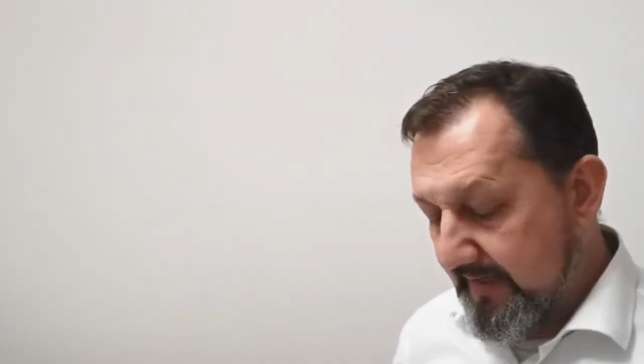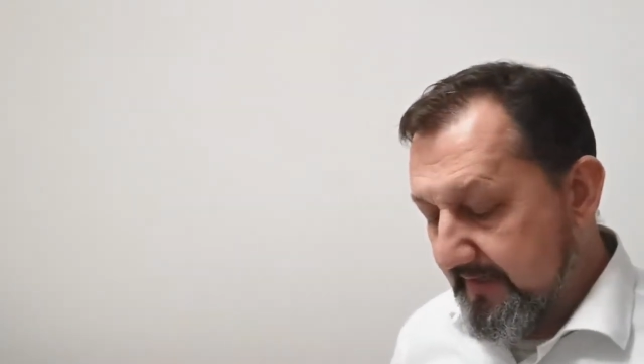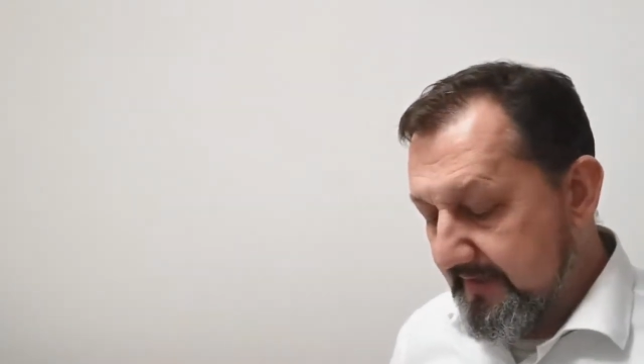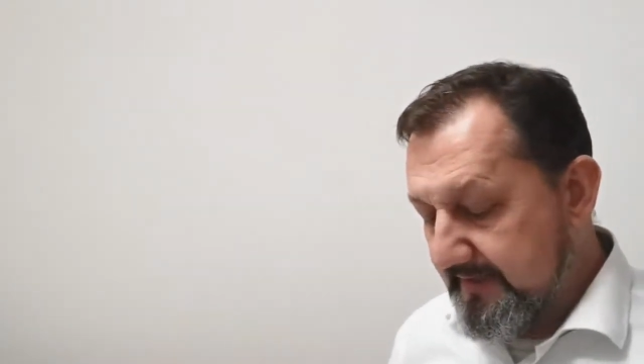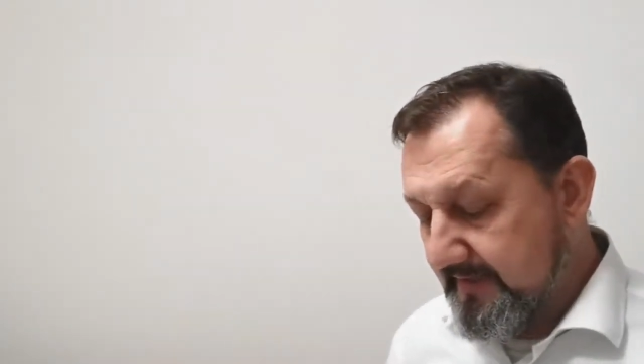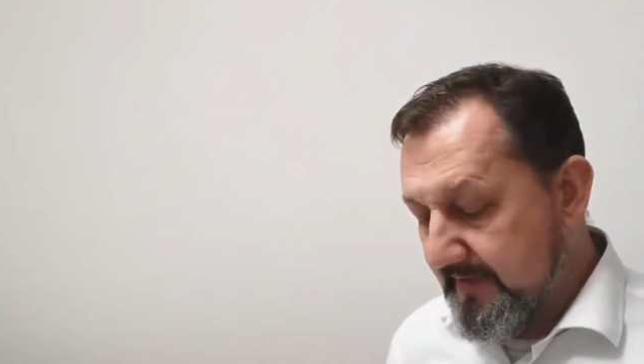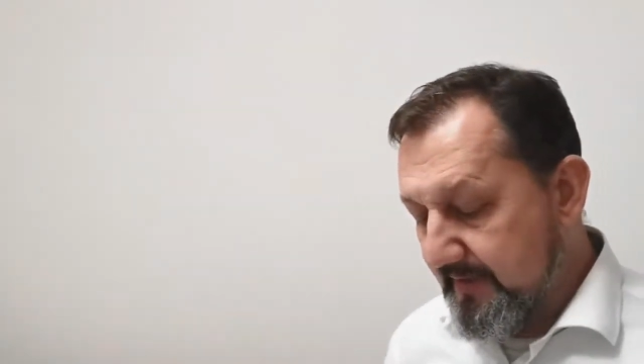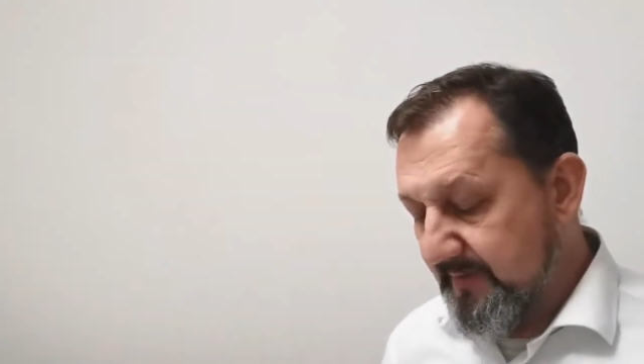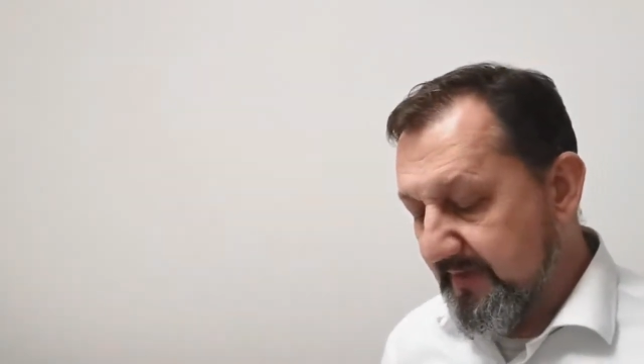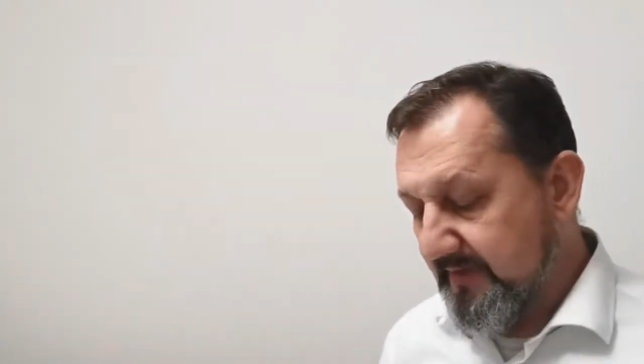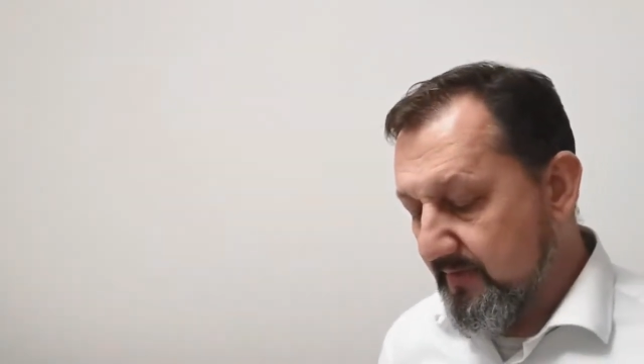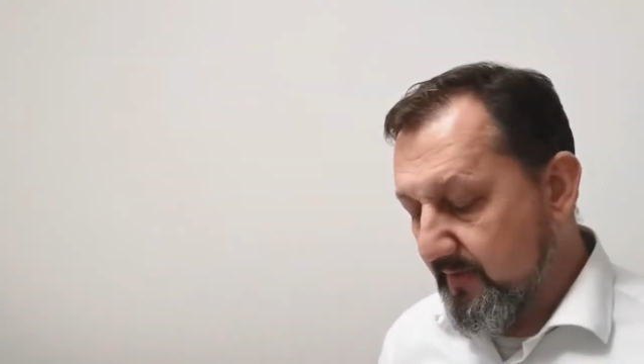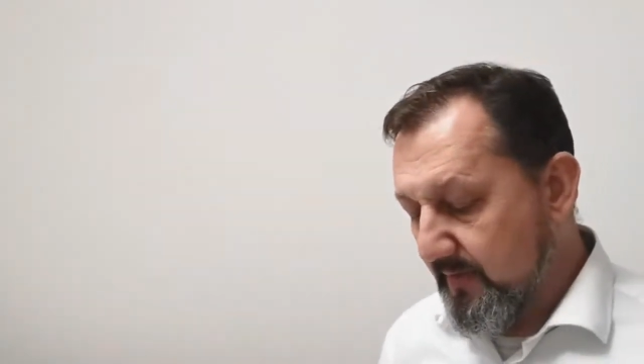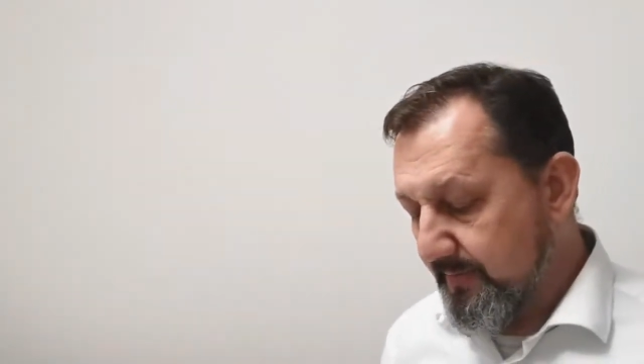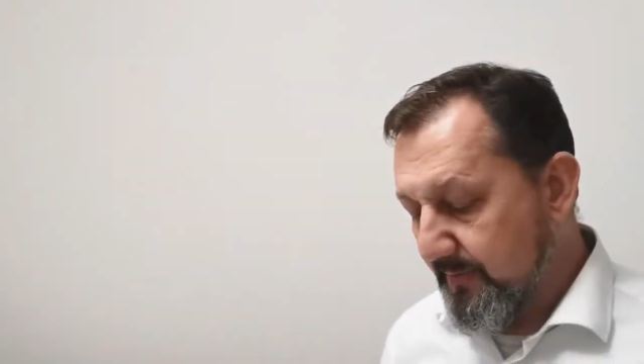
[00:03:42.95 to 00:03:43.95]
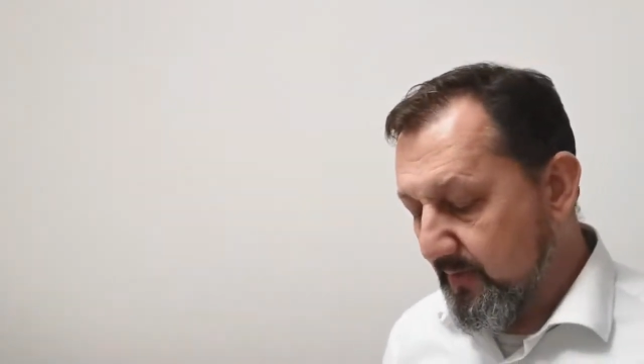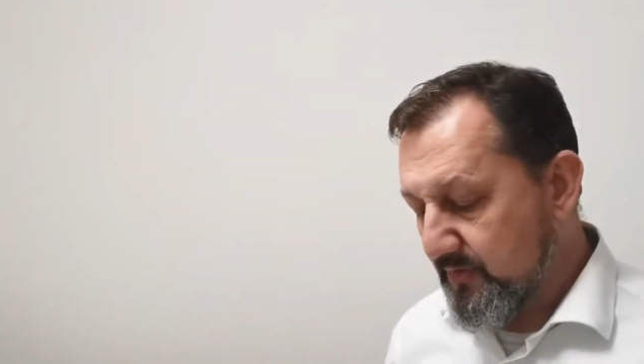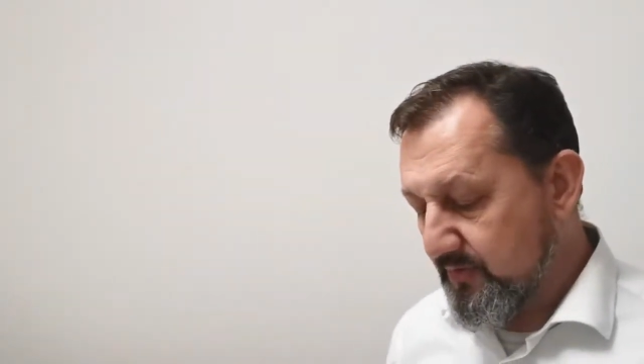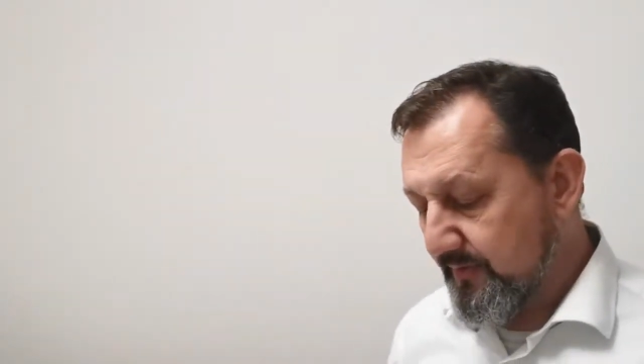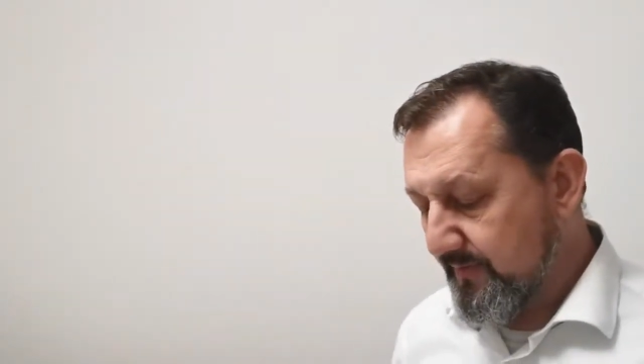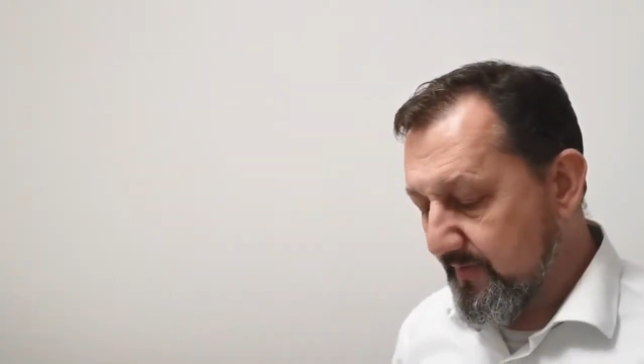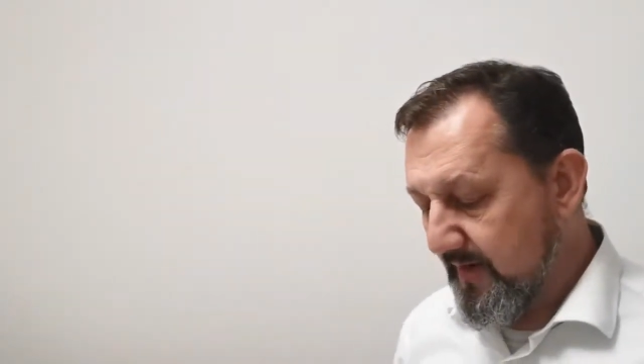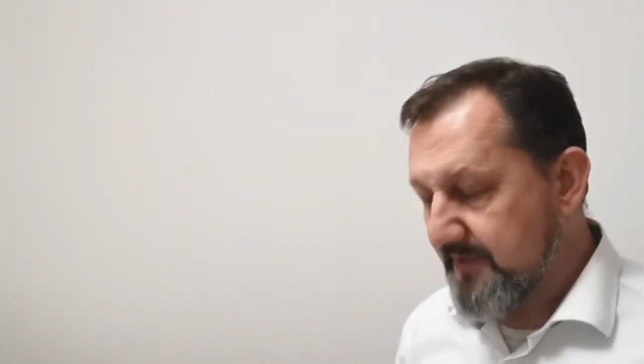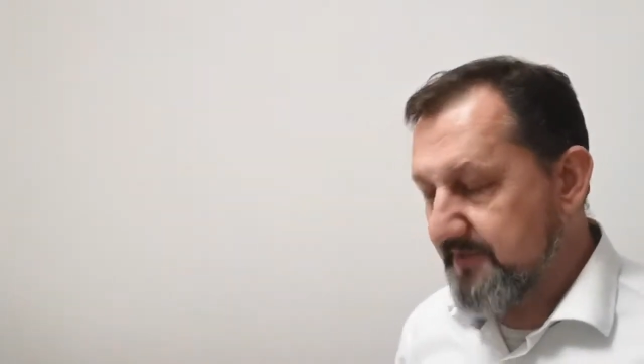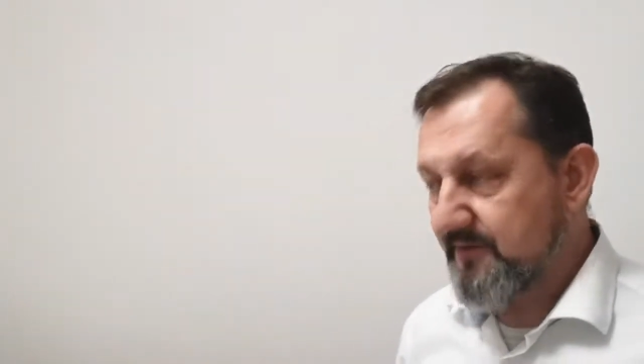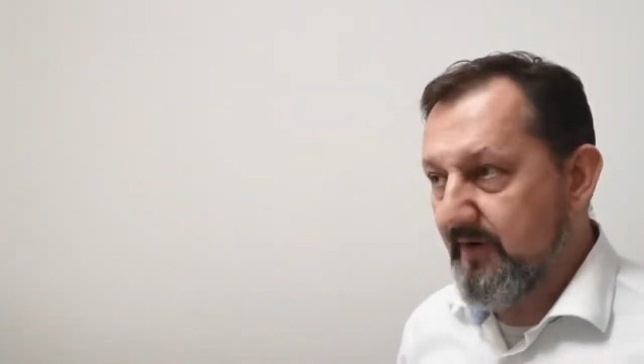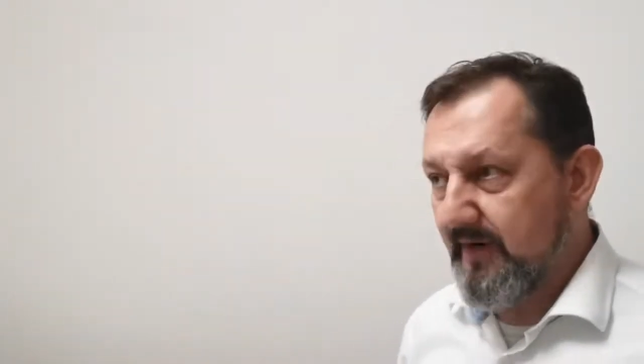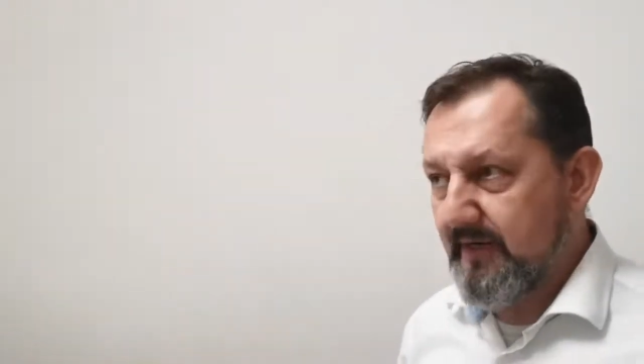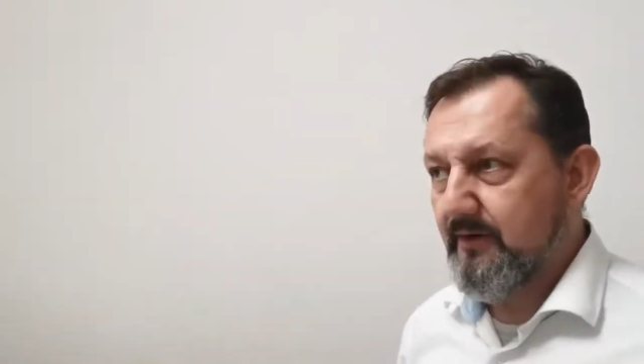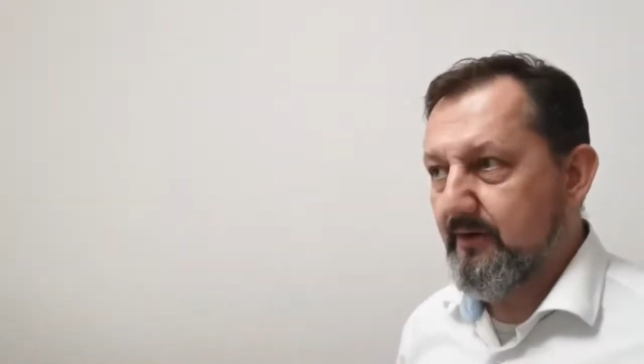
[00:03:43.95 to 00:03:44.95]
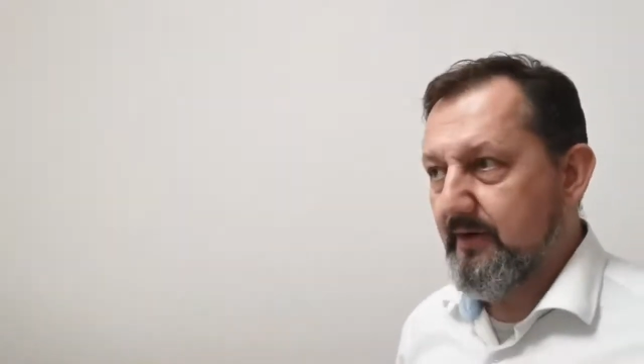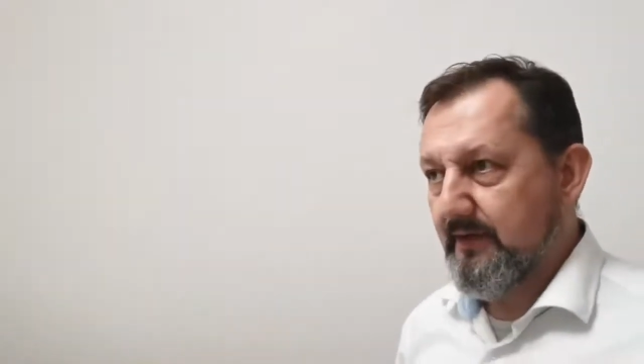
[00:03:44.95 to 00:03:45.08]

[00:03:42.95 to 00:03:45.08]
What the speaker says: esteeming the reproach of Christ greater